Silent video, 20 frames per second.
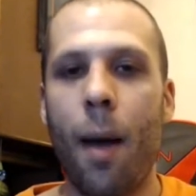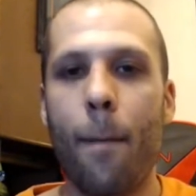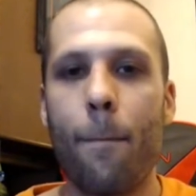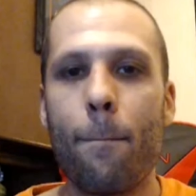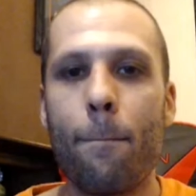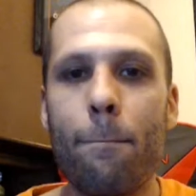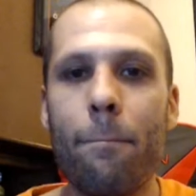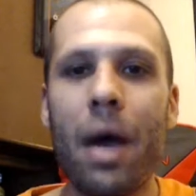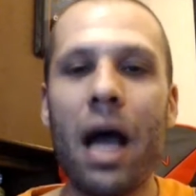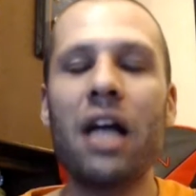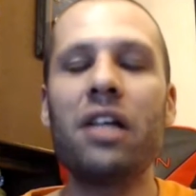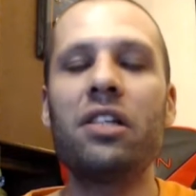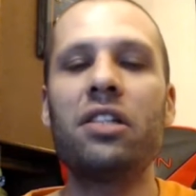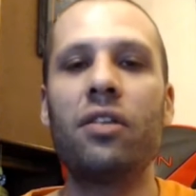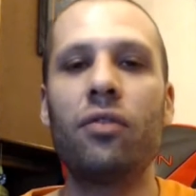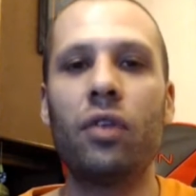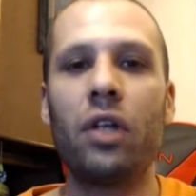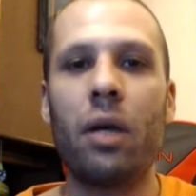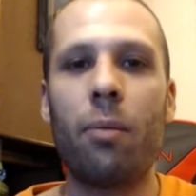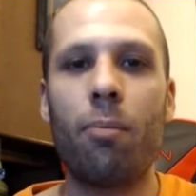
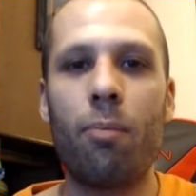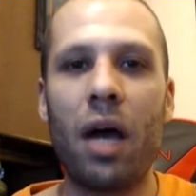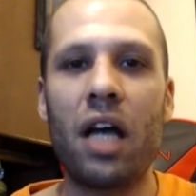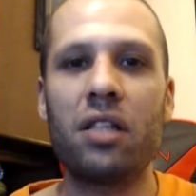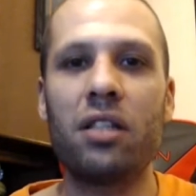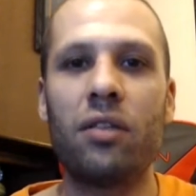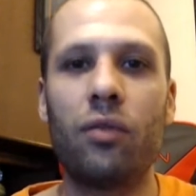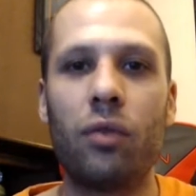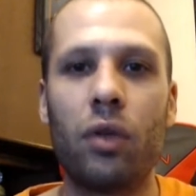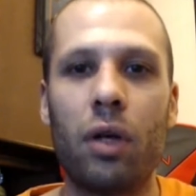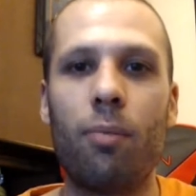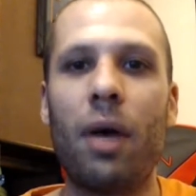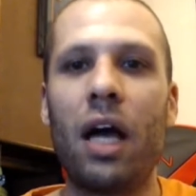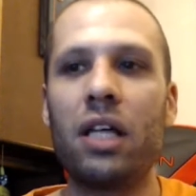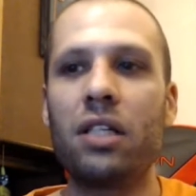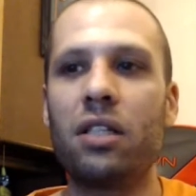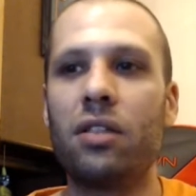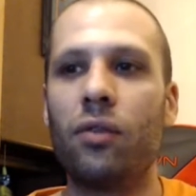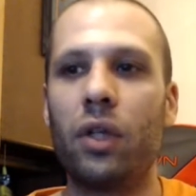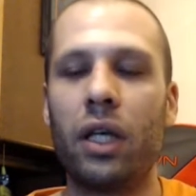massively, massively,
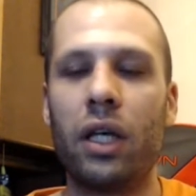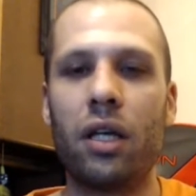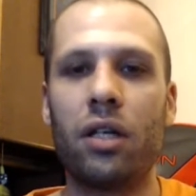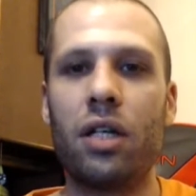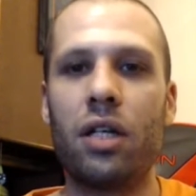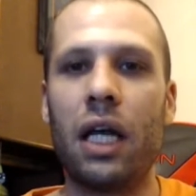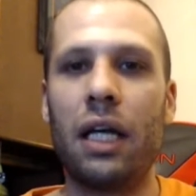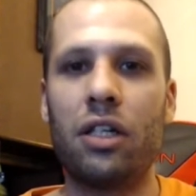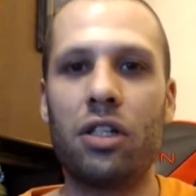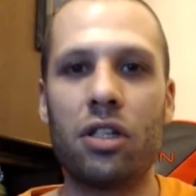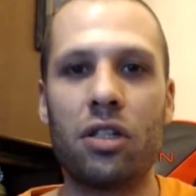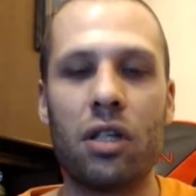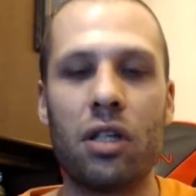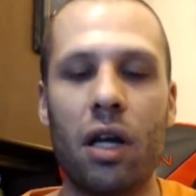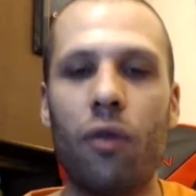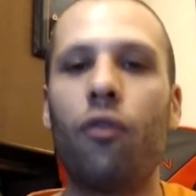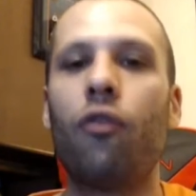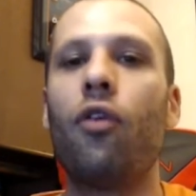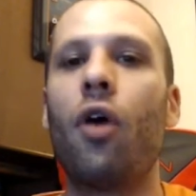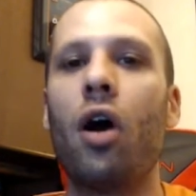massively contagious,
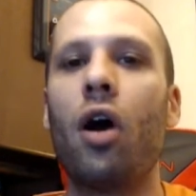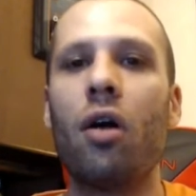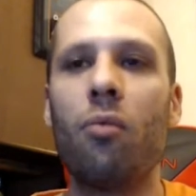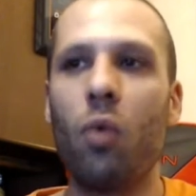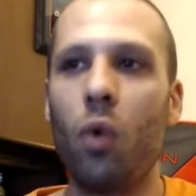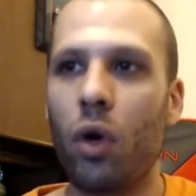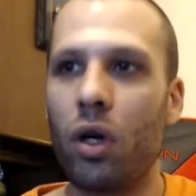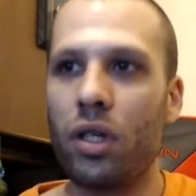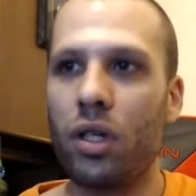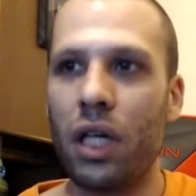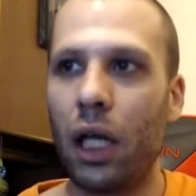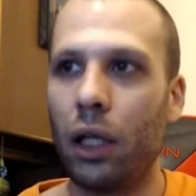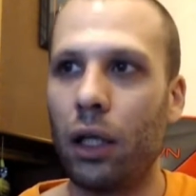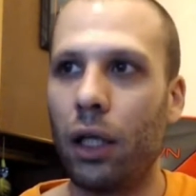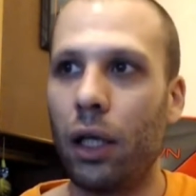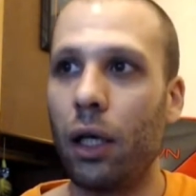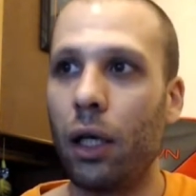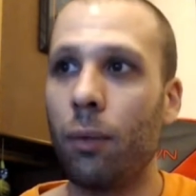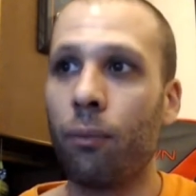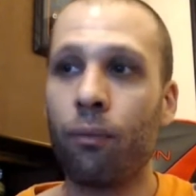and far more
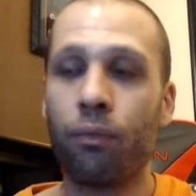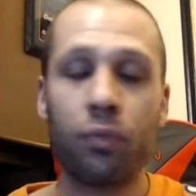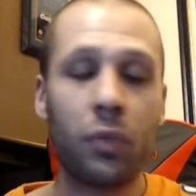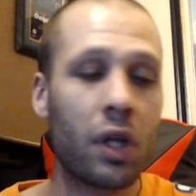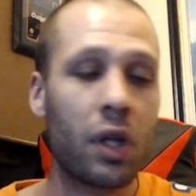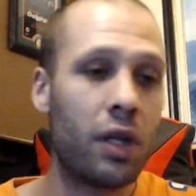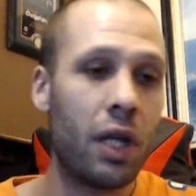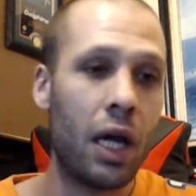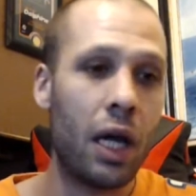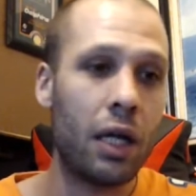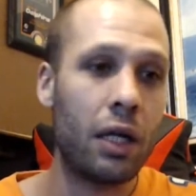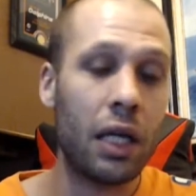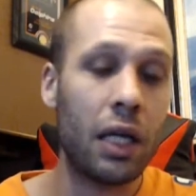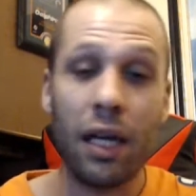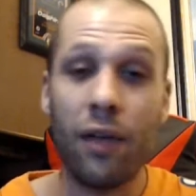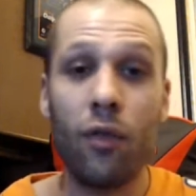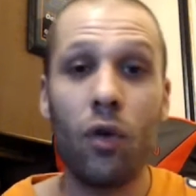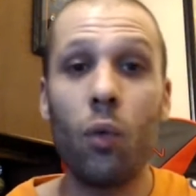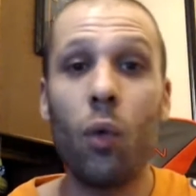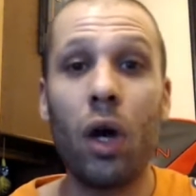deadly than
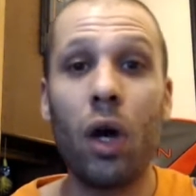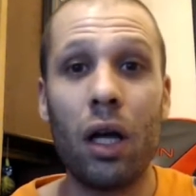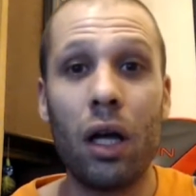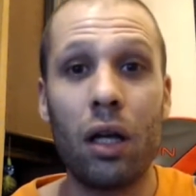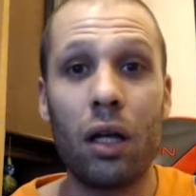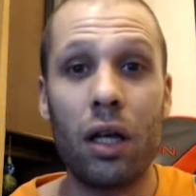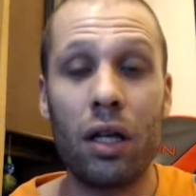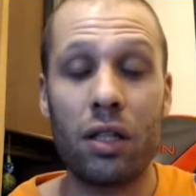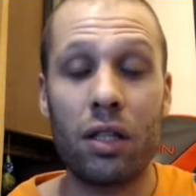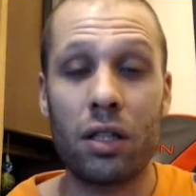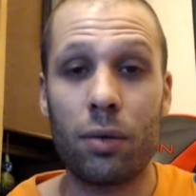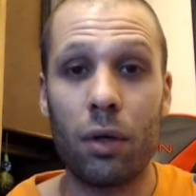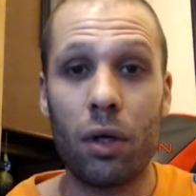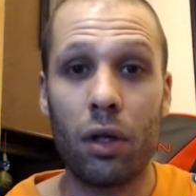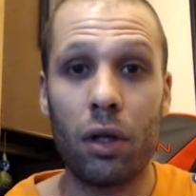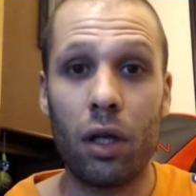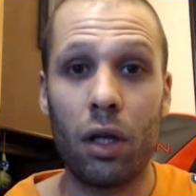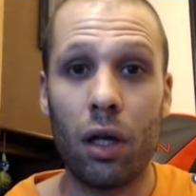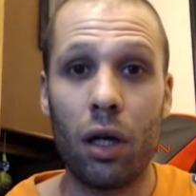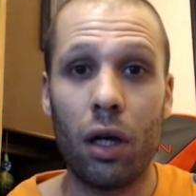even what is
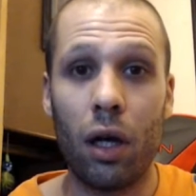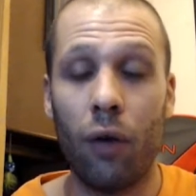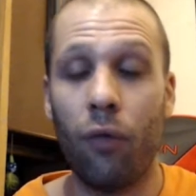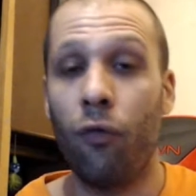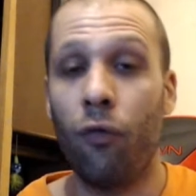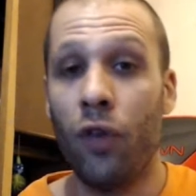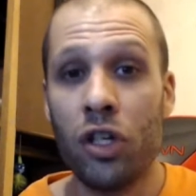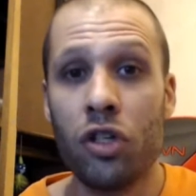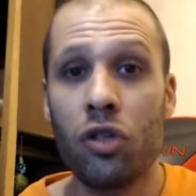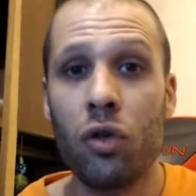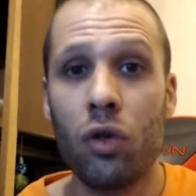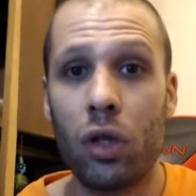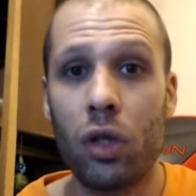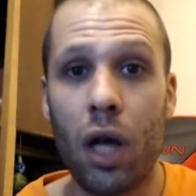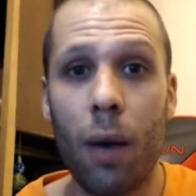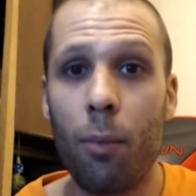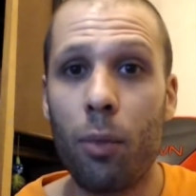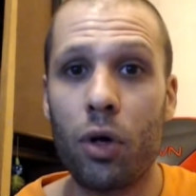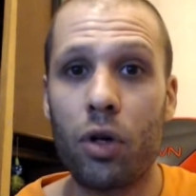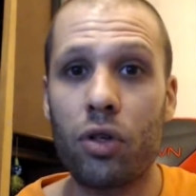the official
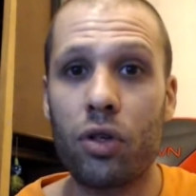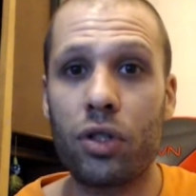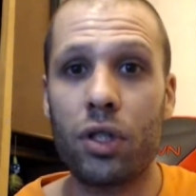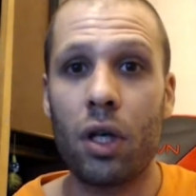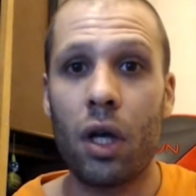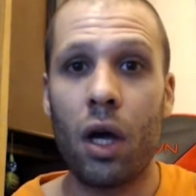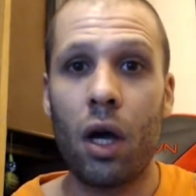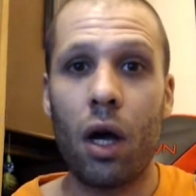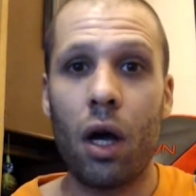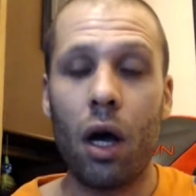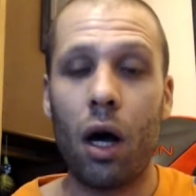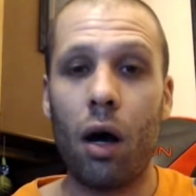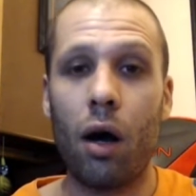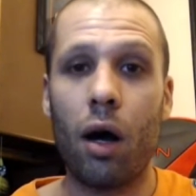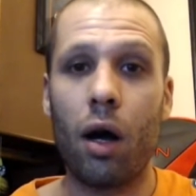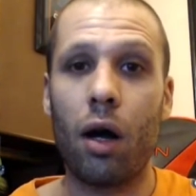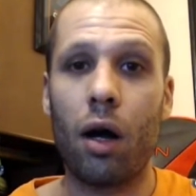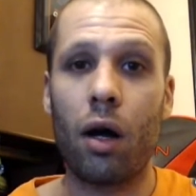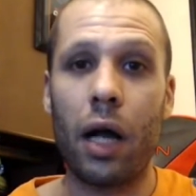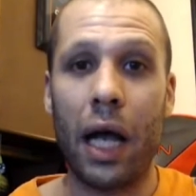numbers
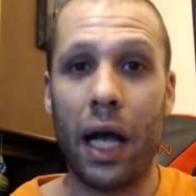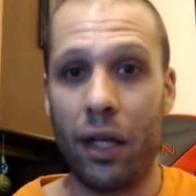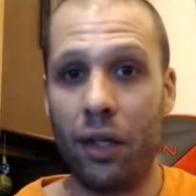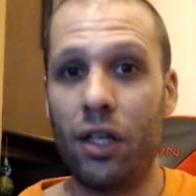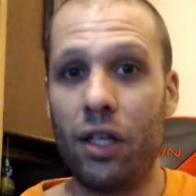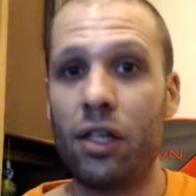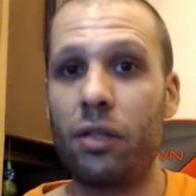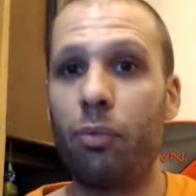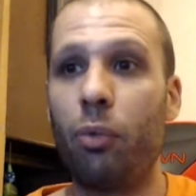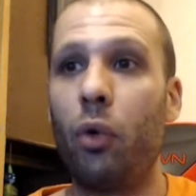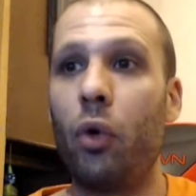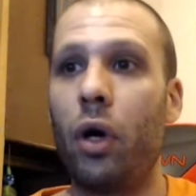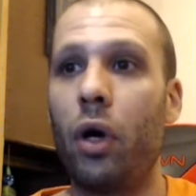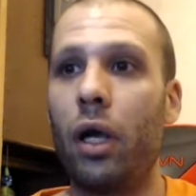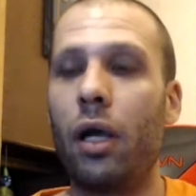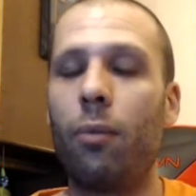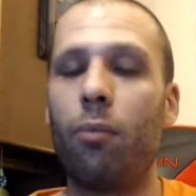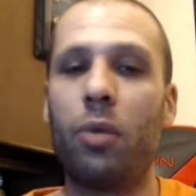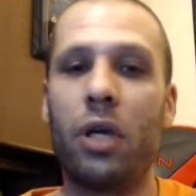are at this point,